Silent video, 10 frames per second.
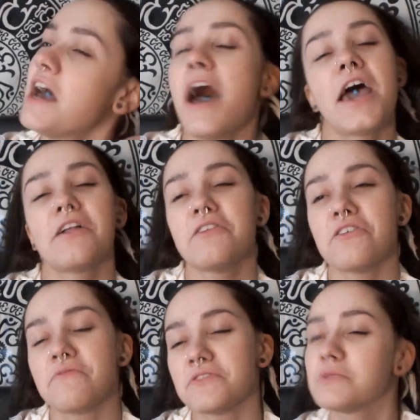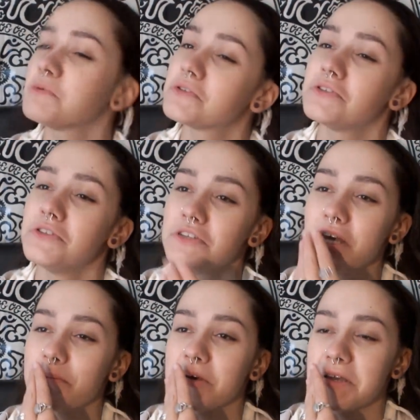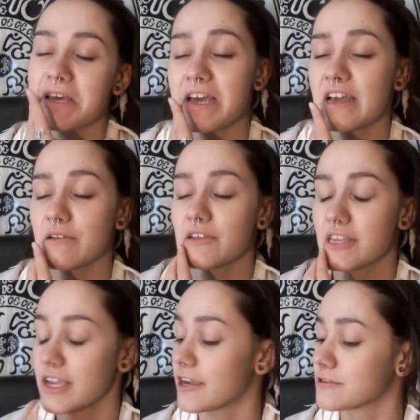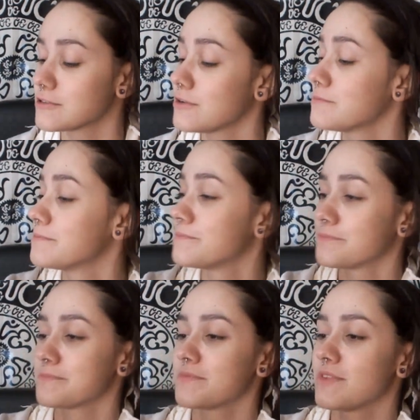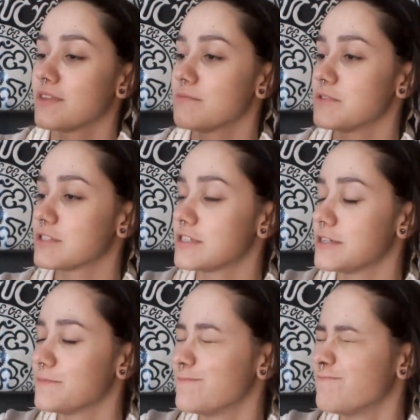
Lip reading: I don't know if you're supposed to do that, but I don't really care, so I'm just gonna